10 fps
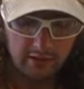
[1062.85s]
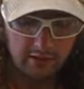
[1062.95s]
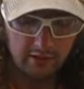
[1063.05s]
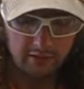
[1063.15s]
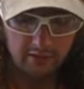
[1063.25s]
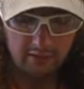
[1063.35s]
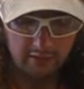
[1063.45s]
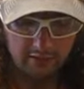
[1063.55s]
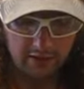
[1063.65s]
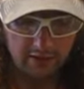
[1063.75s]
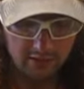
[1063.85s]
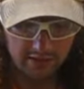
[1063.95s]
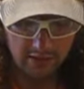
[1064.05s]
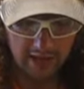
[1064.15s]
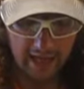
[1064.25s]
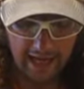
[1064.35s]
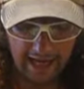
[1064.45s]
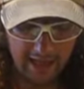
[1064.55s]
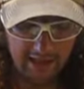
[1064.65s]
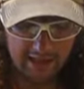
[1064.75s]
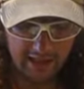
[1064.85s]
It has